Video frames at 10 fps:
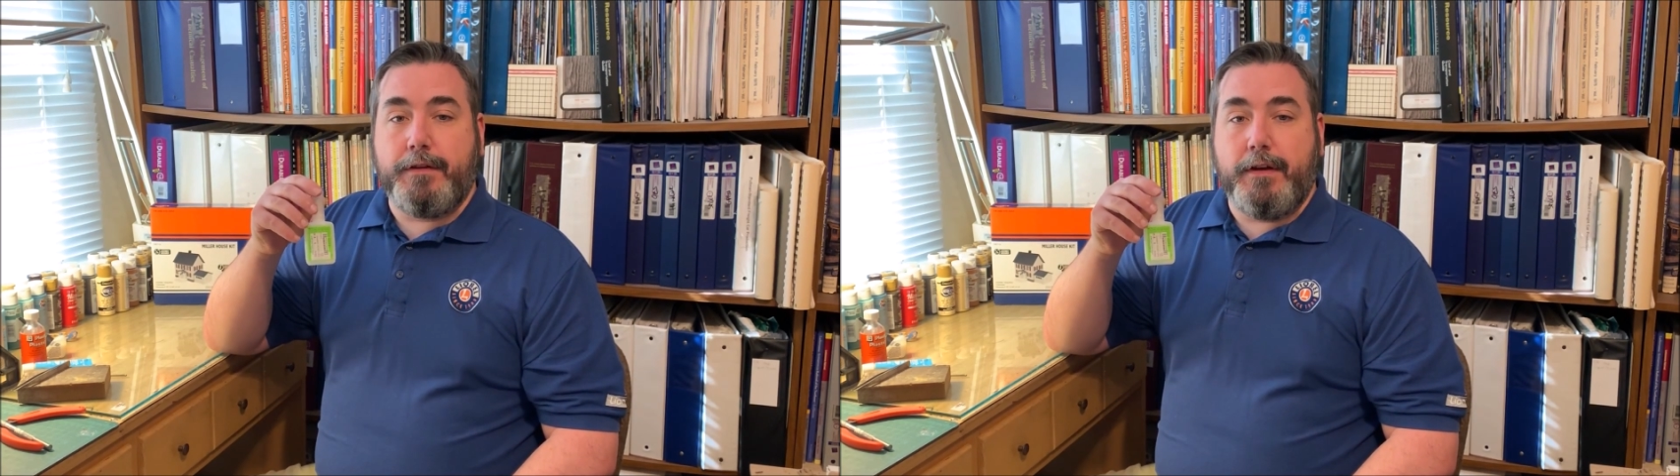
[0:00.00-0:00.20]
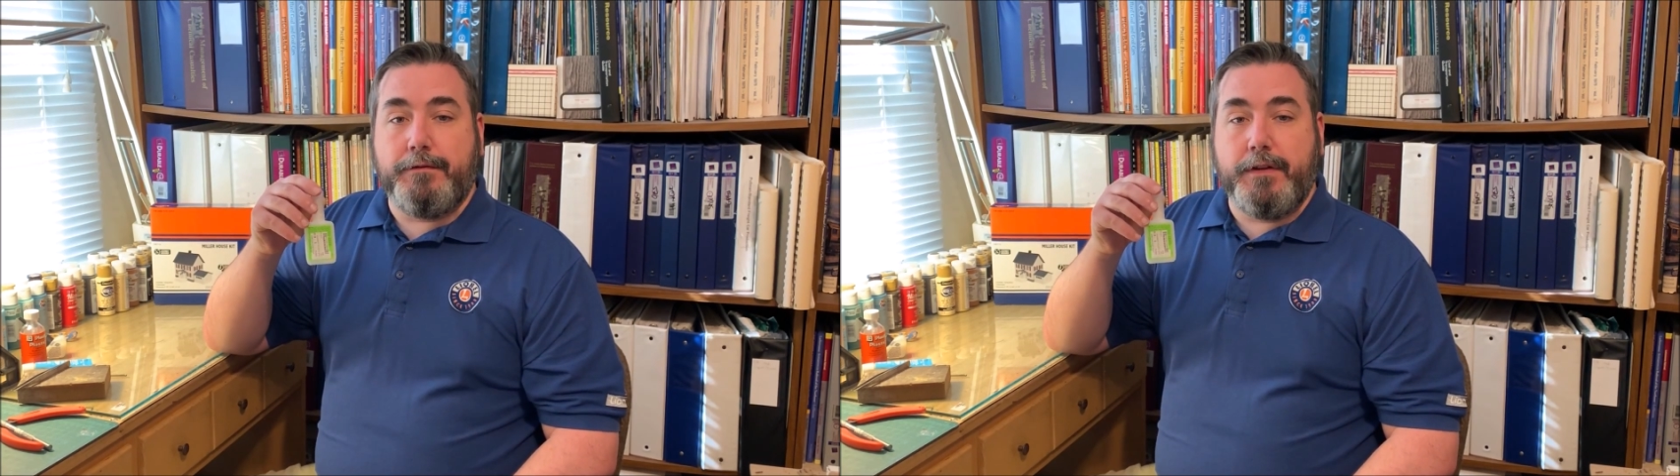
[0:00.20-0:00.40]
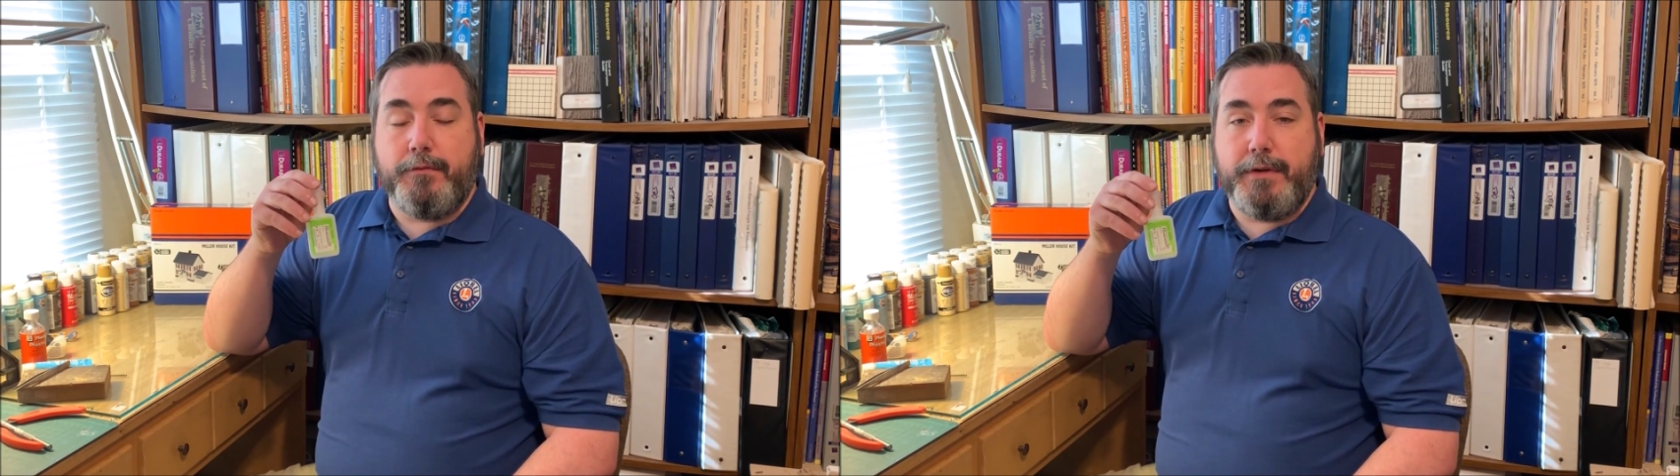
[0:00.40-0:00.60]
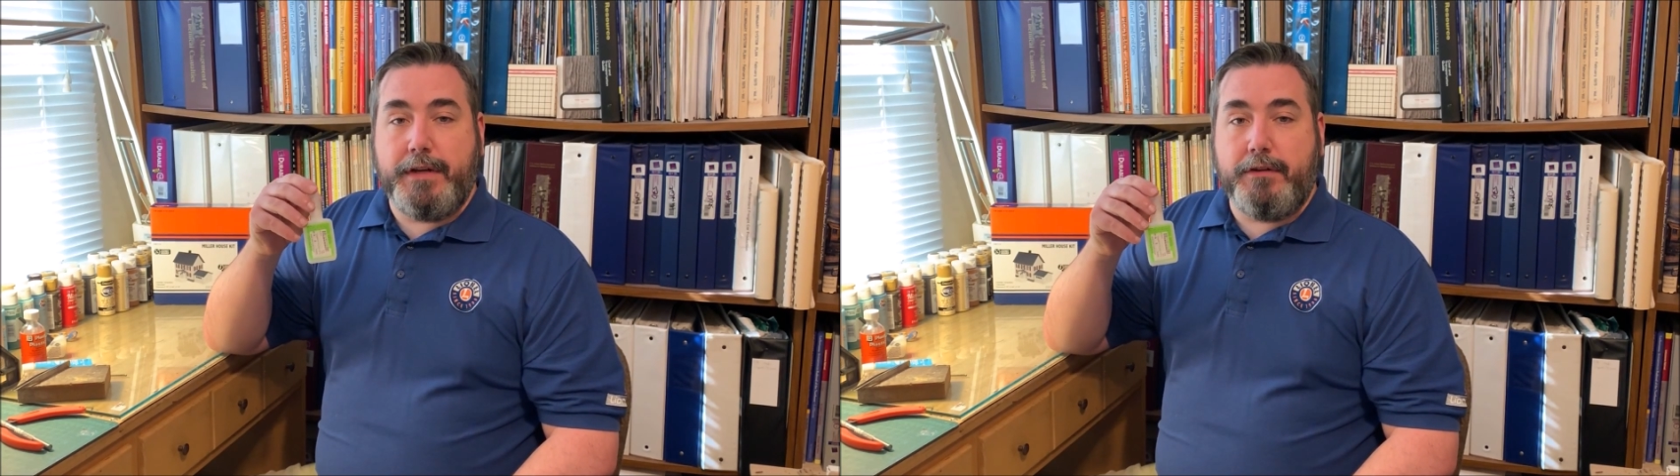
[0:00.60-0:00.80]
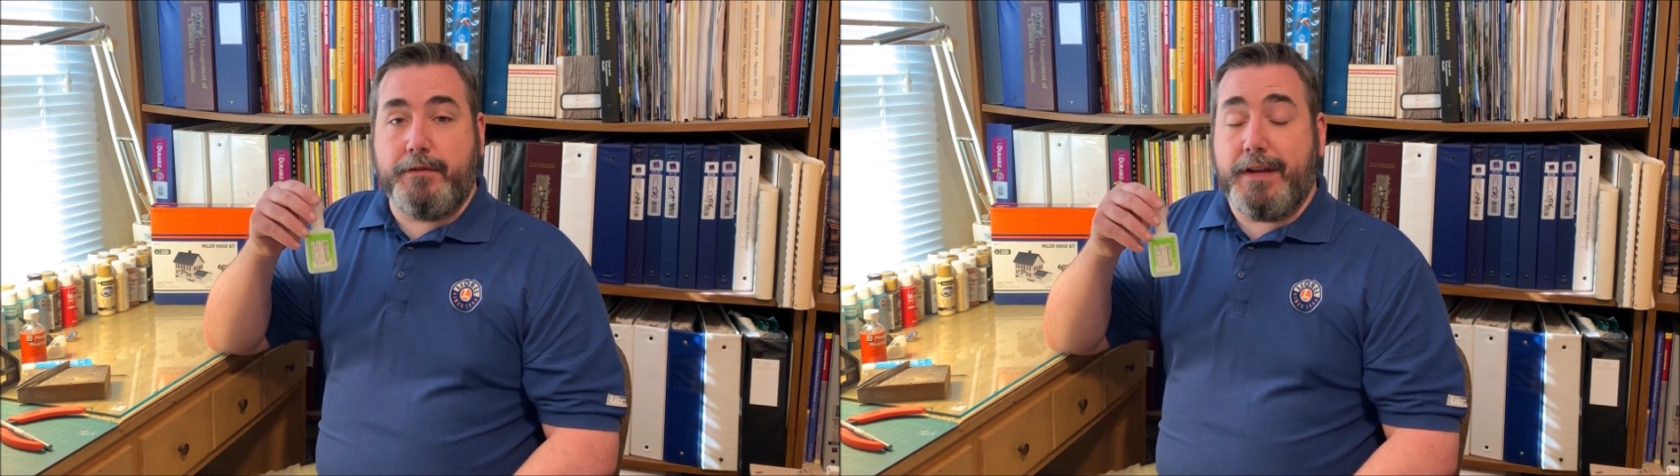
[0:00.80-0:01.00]
of different
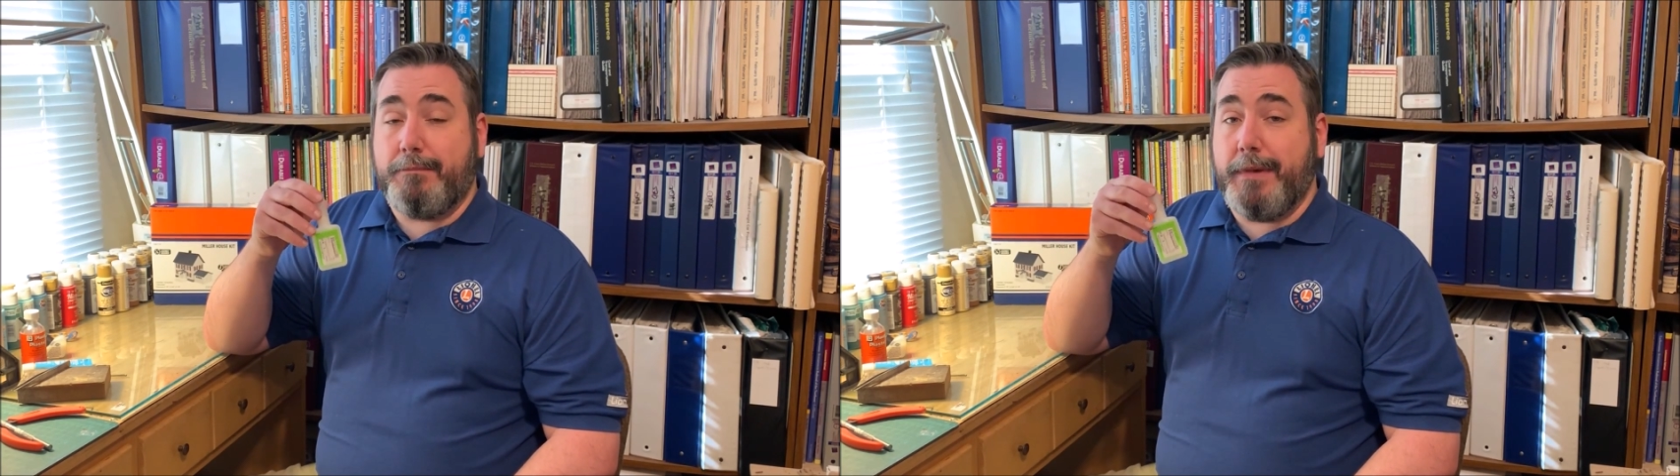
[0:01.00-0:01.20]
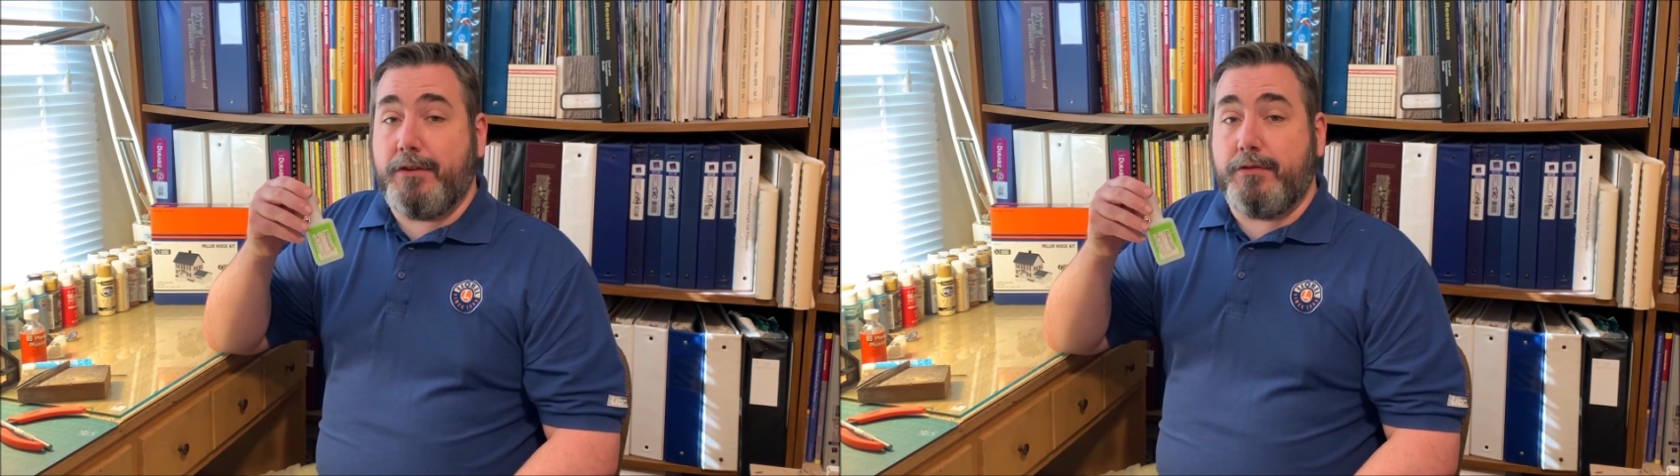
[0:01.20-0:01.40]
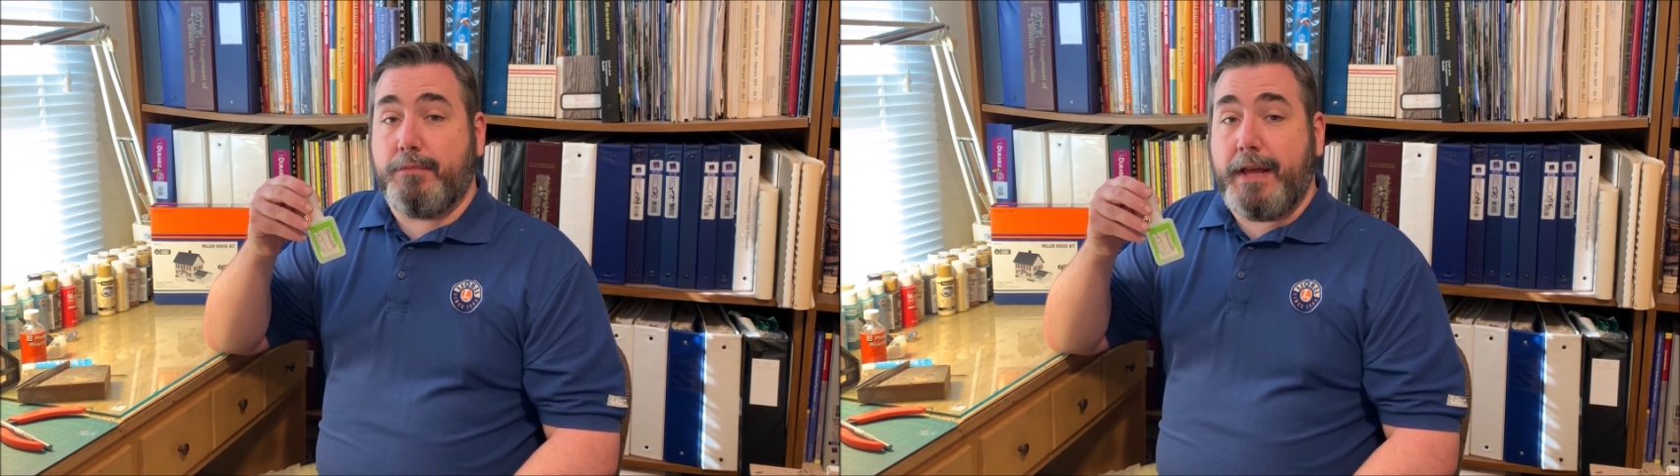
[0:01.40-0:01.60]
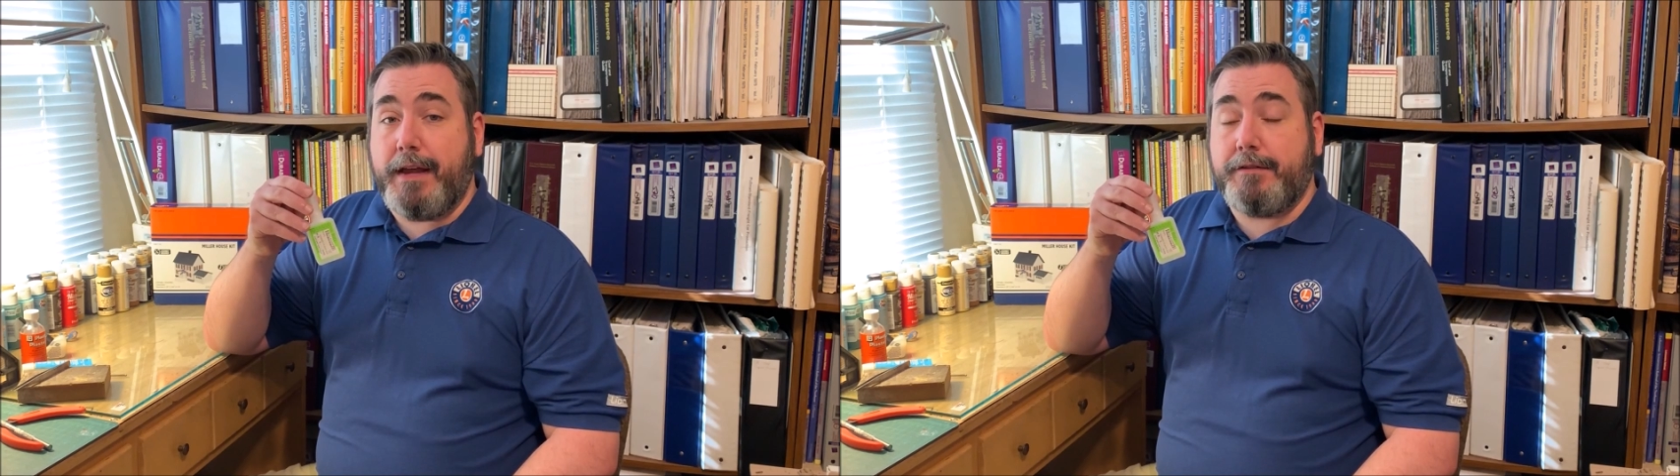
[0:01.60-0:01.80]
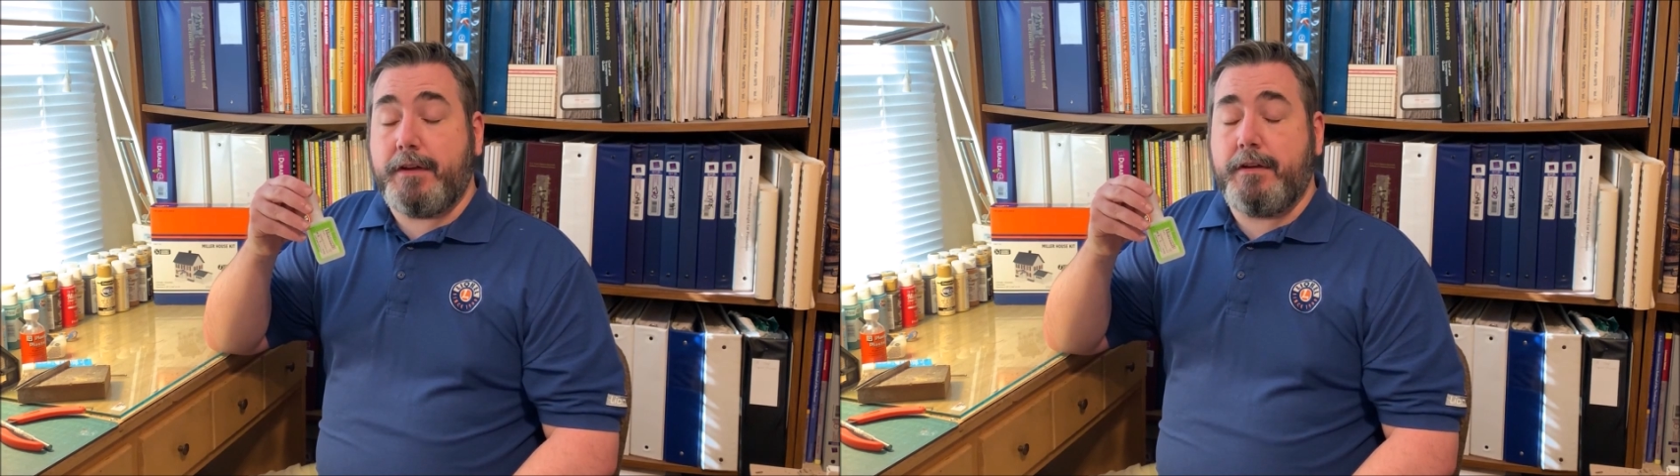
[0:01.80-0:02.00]
materials like metal to
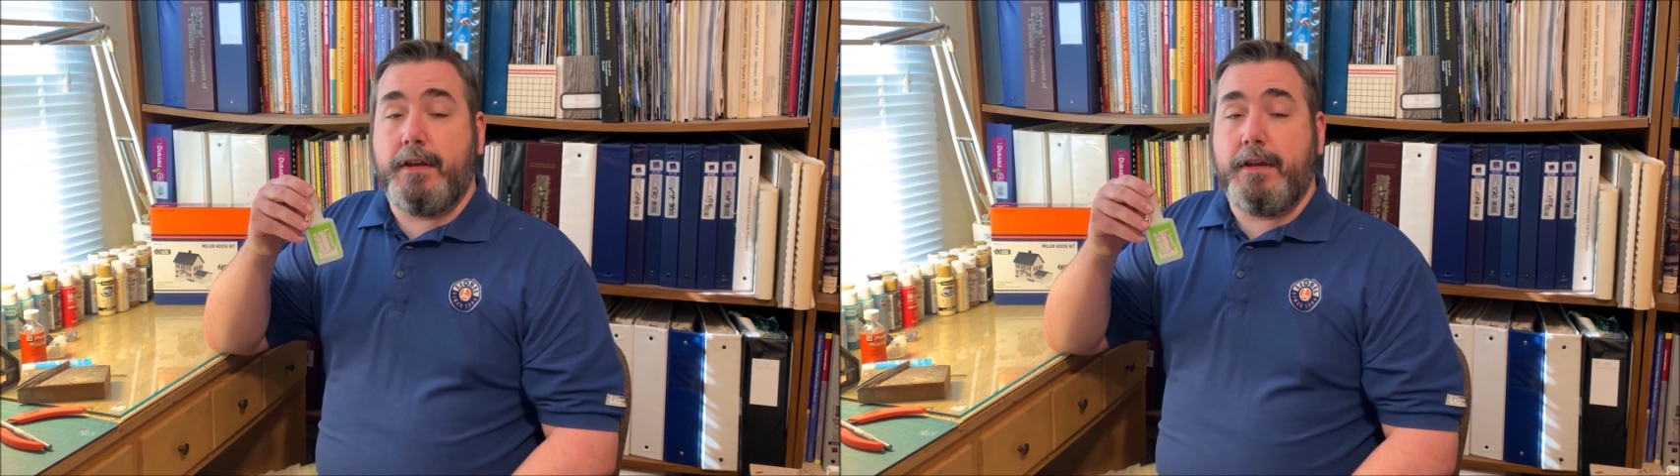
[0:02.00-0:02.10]
plastic.